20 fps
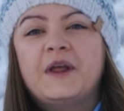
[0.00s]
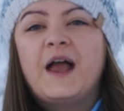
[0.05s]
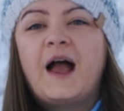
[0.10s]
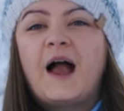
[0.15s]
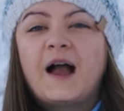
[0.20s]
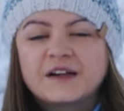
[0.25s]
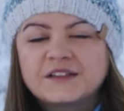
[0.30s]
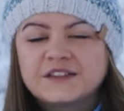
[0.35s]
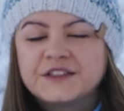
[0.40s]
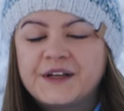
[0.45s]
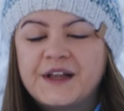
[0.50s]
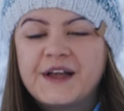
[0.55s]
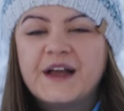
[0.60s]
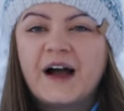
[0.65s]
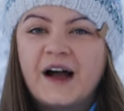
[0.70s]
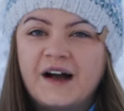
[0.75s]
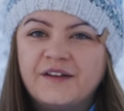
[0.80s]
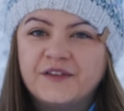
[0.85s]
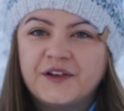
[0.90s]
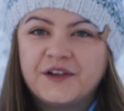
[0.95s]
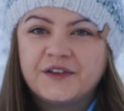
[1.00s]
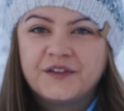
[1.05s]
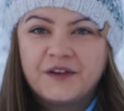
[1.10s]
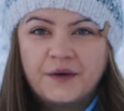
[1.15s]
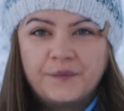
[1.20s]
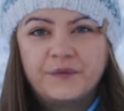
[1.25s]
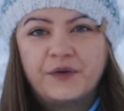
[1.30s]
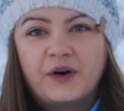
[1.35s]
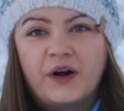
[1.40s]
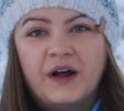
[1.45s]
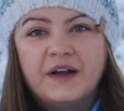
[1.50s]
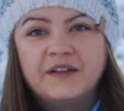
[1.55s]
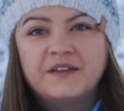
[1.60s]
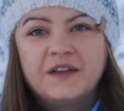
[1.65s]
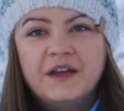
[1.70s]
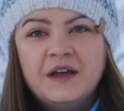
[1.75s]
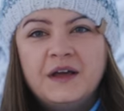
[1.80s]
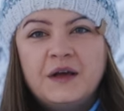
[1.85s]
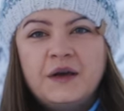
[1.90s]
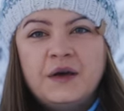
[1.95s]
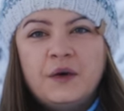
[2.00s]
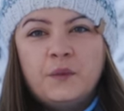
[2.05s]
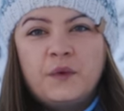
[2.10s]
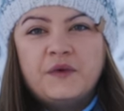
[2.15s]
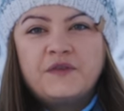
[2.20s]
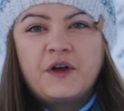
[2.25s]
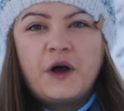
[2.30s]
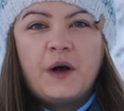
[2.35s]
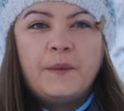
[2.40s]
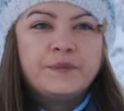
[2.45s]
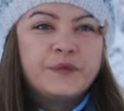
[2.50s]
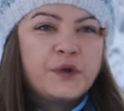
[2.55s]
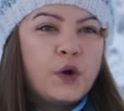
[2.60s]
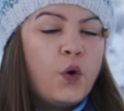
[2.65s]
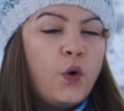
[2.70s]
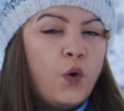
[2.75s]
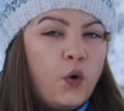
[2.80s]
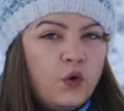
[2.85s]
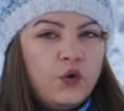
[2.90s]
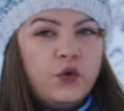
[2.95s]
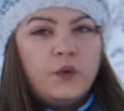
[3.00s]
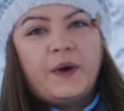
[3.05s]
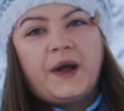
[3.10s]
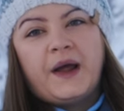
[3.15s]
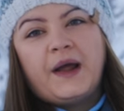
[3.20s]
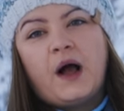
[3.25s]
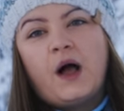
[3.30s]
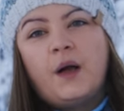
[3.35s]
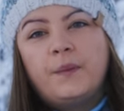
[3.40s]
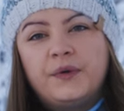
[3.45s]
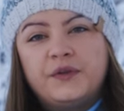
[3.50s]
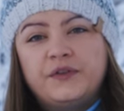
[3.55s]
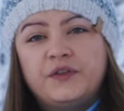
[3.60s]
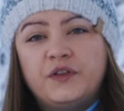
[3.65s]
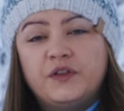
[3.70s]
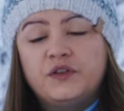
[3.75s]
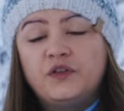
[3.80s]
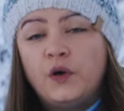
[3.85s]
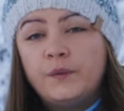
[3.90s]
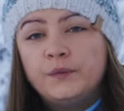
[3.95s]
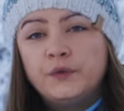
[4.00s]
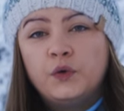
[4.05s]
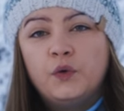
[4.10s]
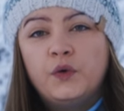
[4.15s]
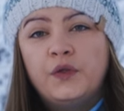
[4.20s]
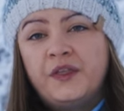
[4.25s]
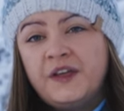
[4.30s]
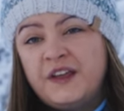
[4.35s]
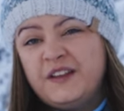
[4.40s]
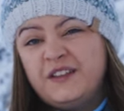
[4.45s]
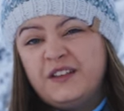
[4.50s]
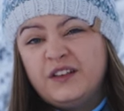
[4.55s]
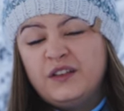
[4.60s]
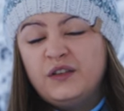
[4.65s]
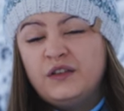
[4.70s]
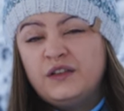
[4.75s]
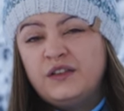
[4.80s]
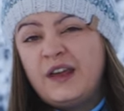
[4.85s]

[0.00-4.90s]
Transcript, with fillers: we actually have a sunrise. We've come all the way up to the top northeastern